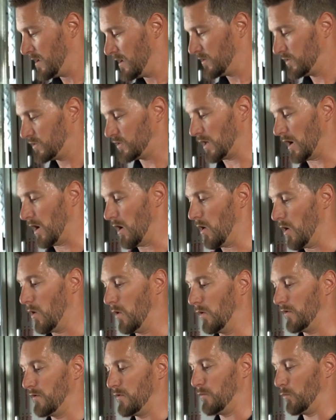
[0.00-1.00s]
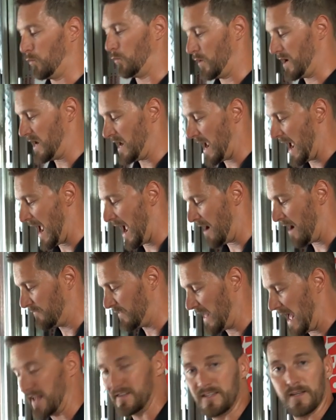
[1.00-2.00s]
So we have
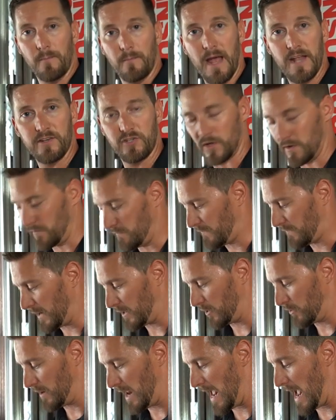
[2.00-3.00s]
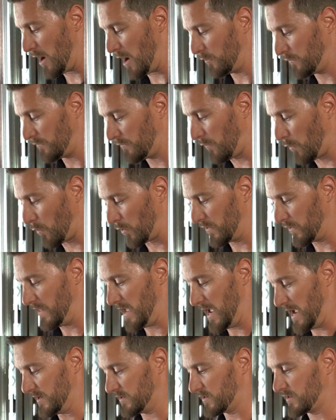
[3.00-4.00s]
that dimension figured out for
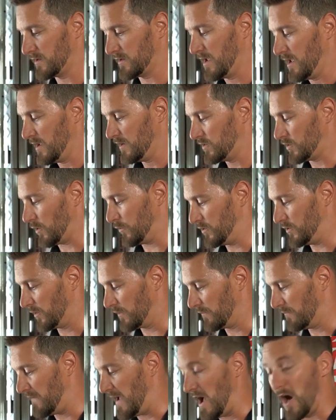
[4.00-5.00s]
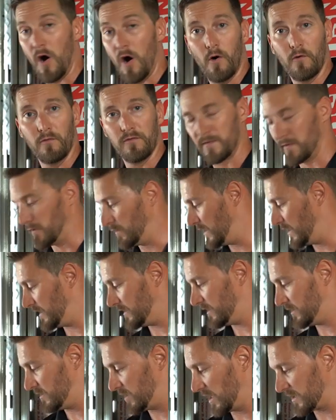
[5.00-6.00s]
this. So your valve
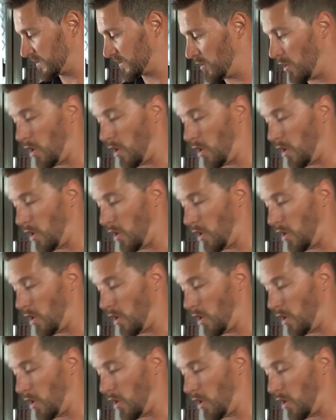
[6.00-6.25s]
doesn't